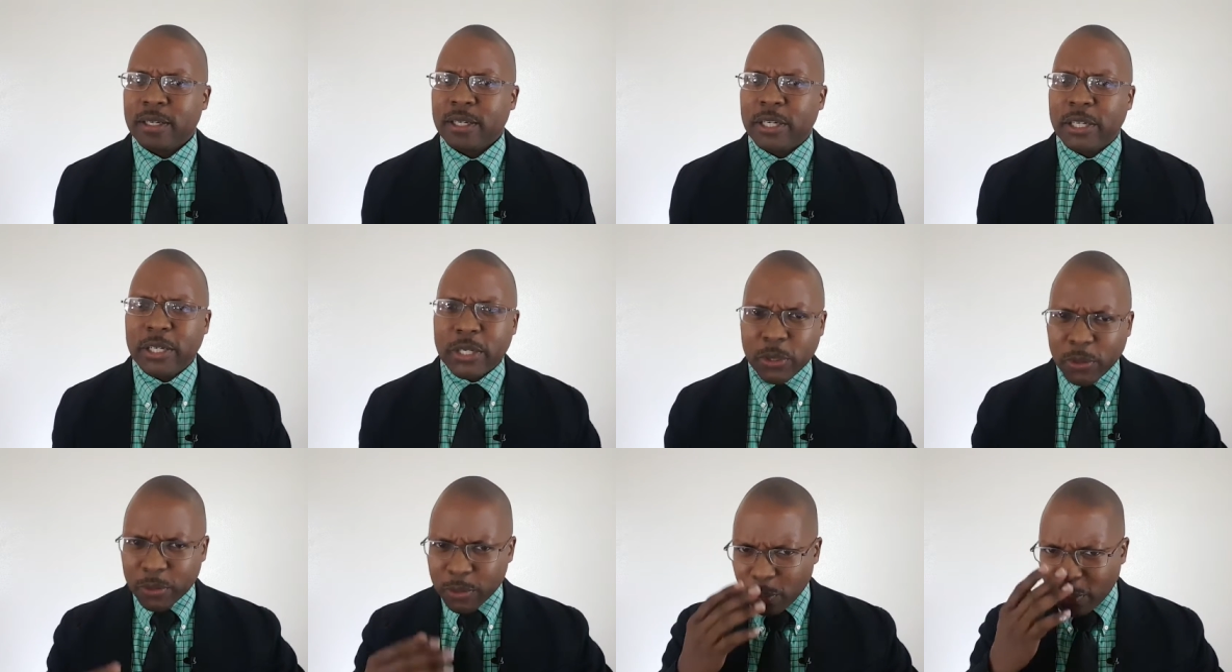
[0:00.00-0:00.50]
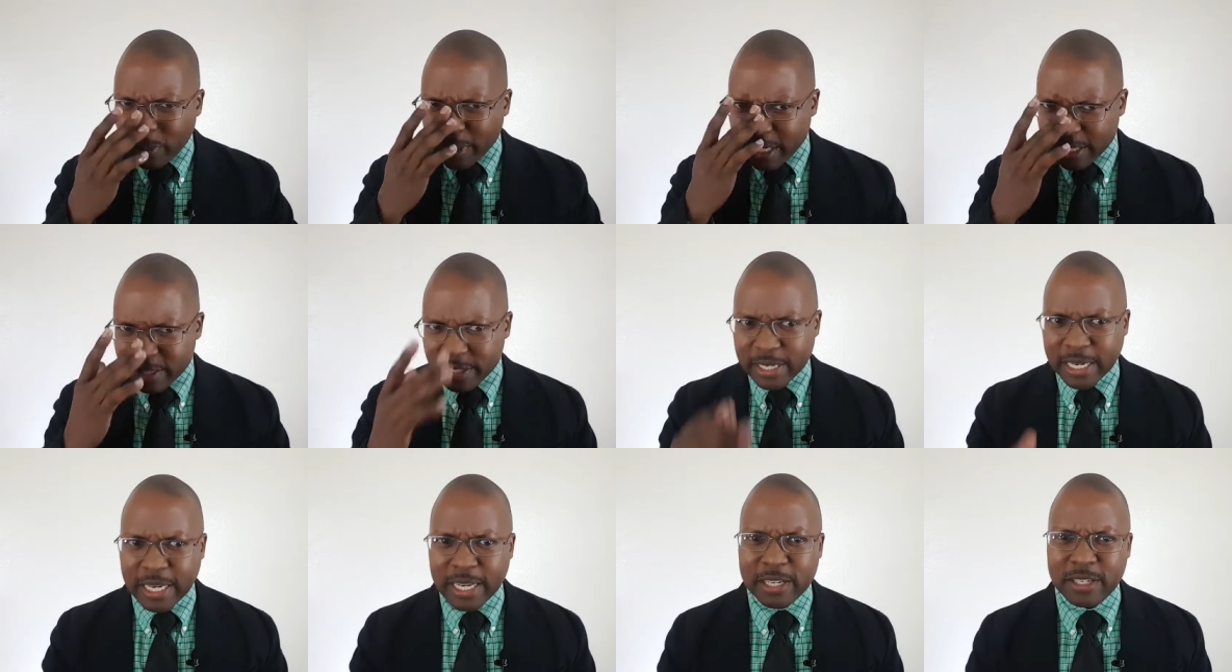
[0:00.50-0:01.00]
You know, the one that
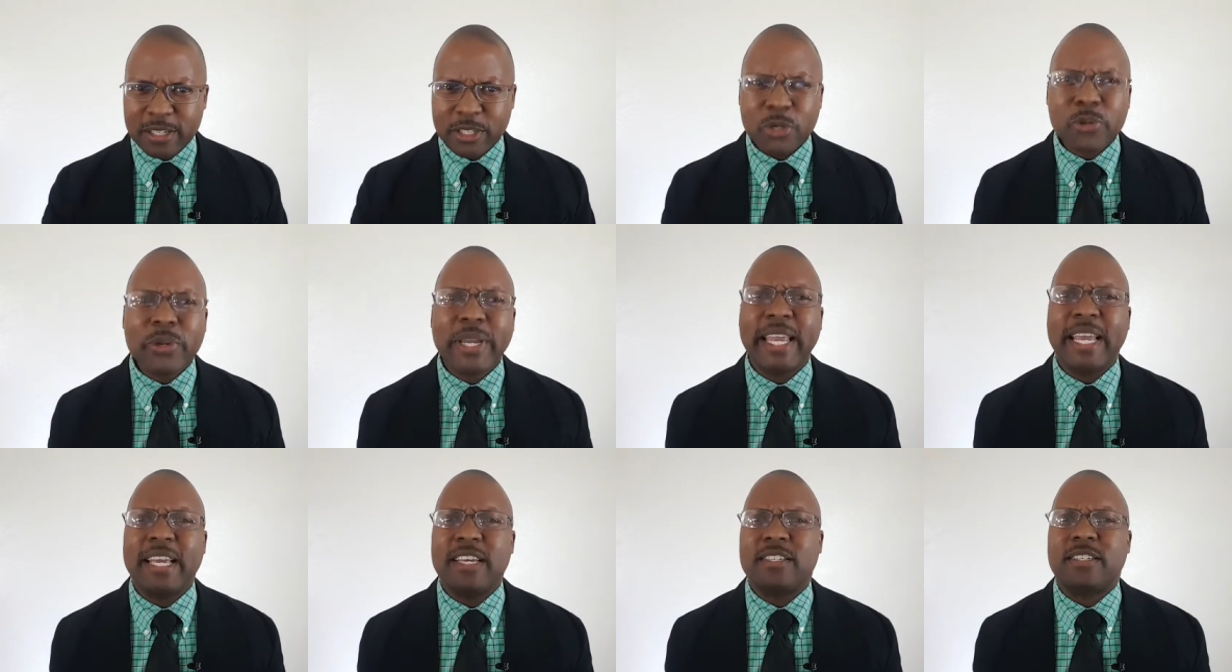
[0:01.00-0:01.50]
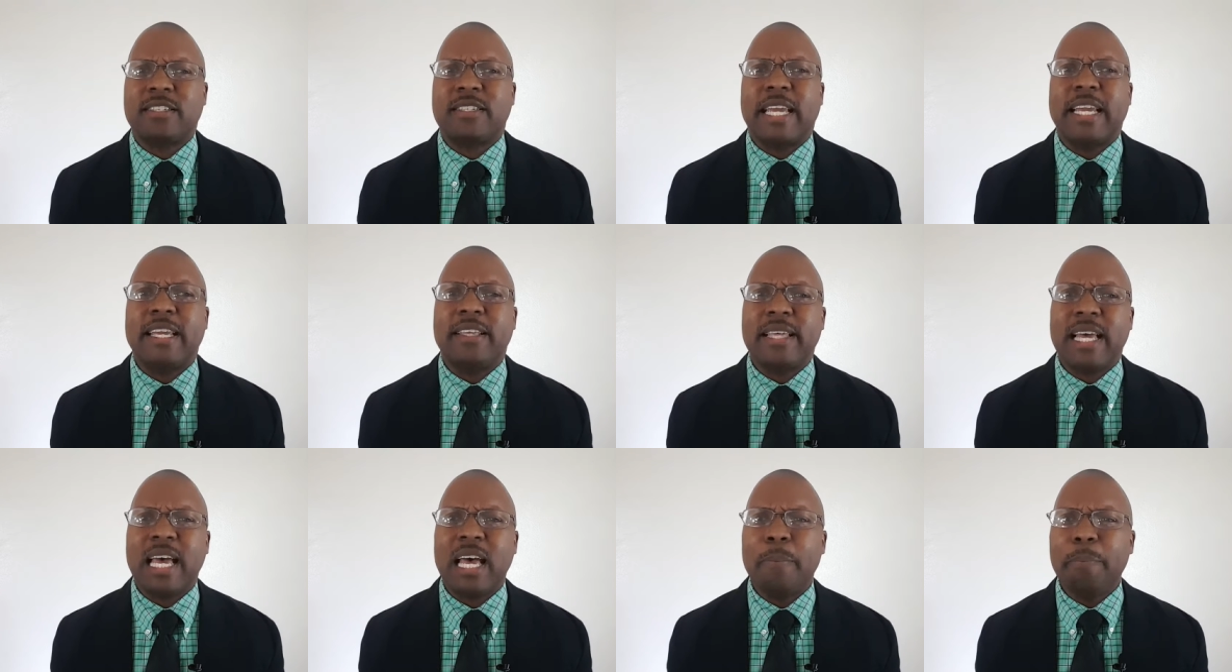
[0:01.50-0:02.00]
says, you can't
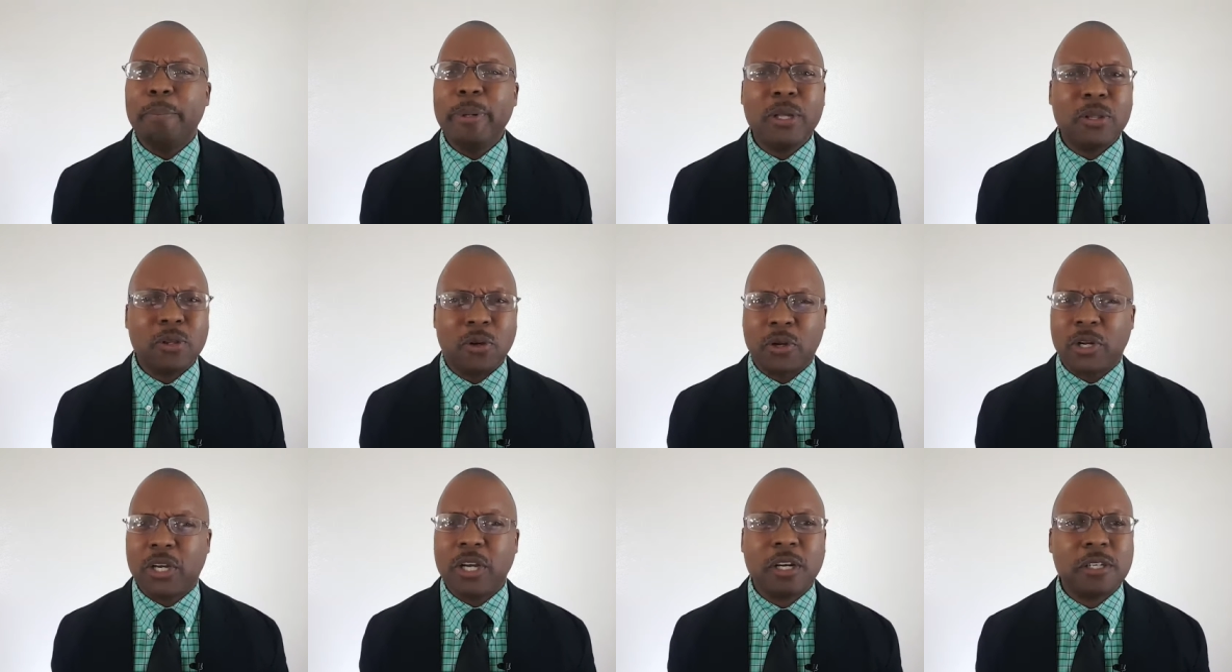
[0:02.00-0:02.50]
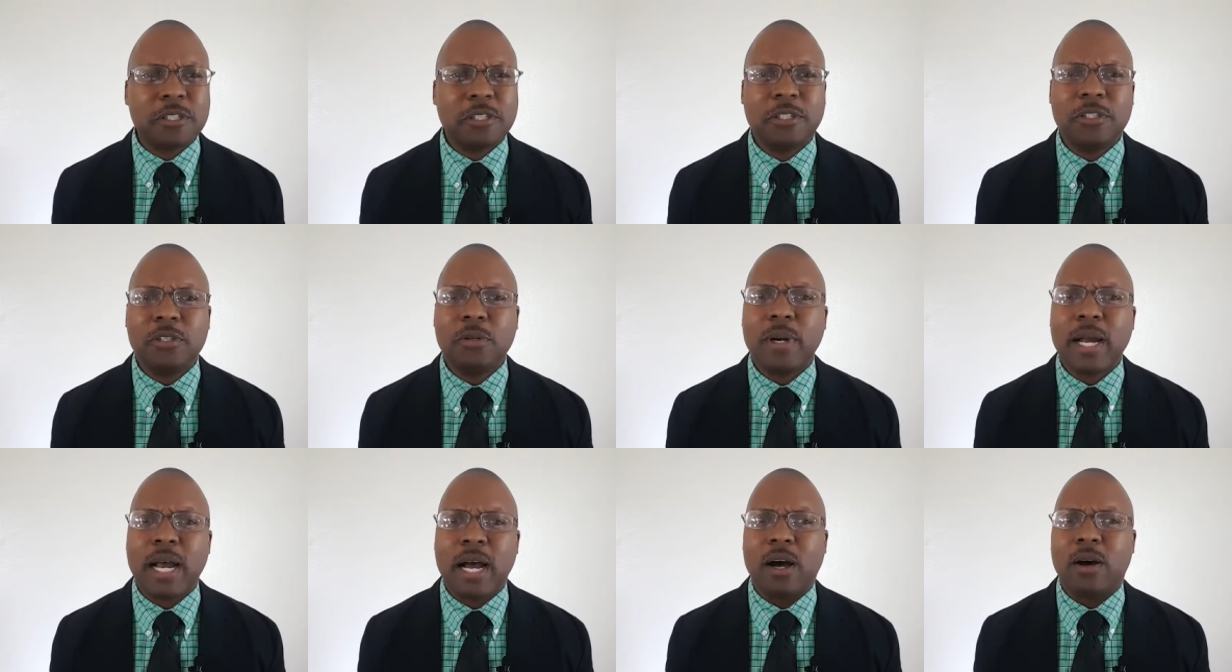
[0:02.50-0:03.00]
say that. Bill will cuss
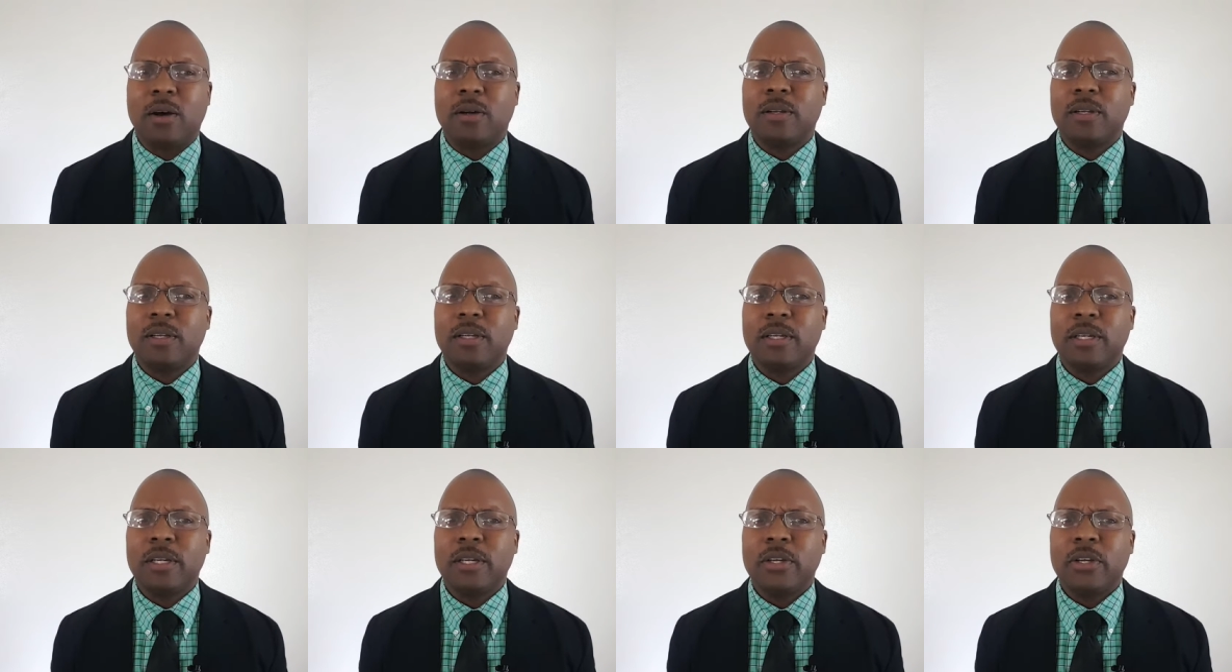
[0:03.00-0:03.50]
you out.